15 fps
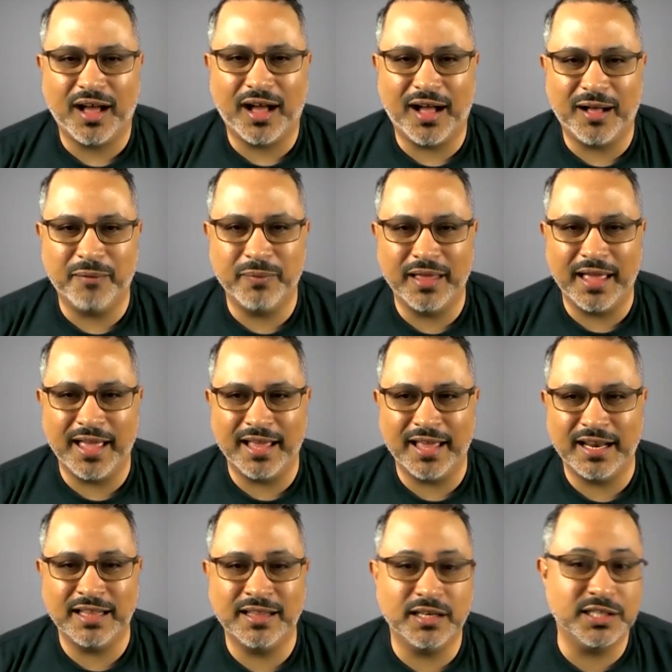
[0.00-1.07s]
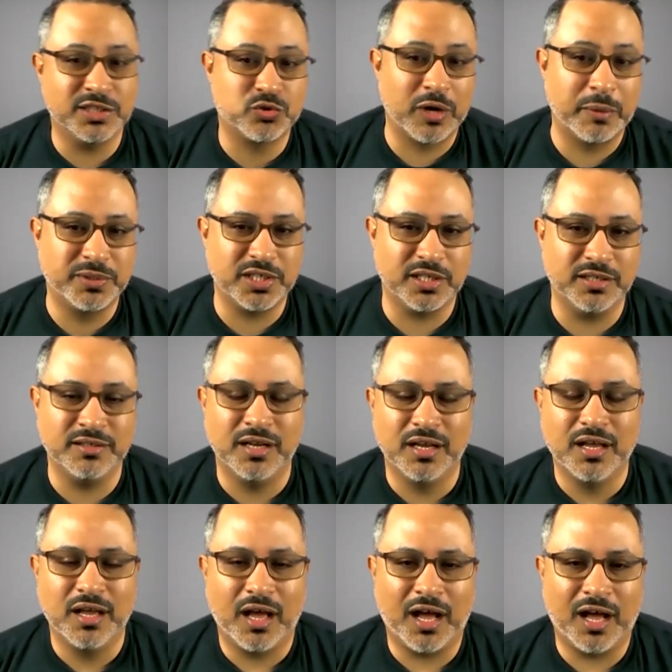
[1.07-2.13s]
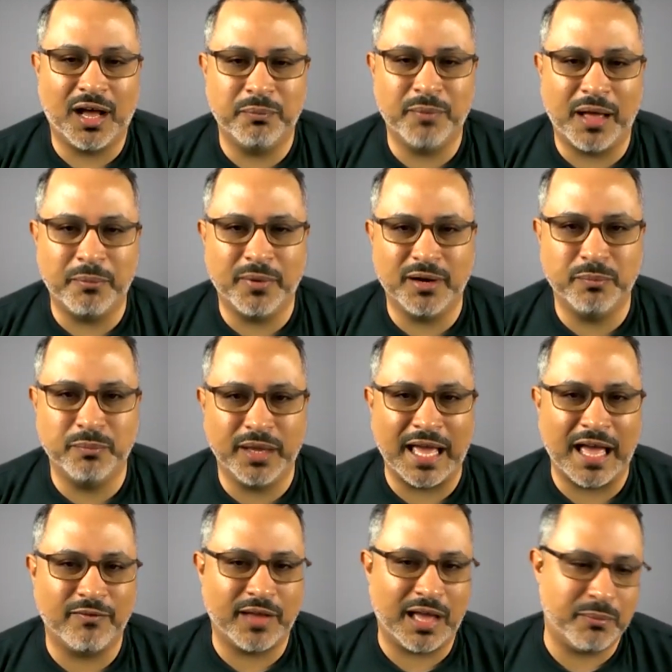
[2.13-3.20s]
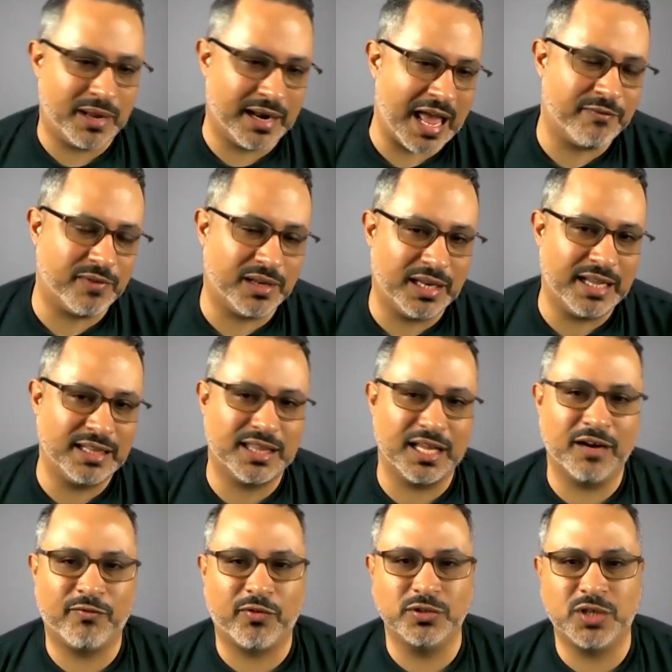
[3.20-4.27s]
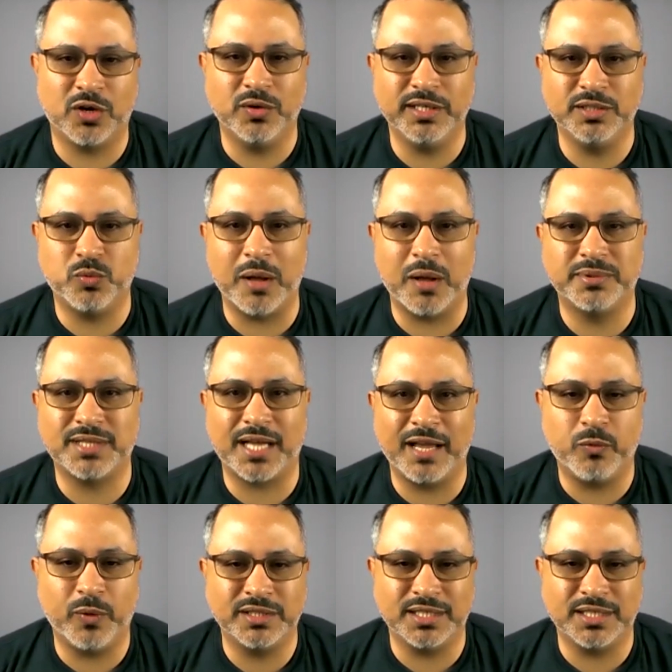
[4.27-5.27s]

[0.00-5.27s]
And in the description, I'm gonna have a link there for Tony's website,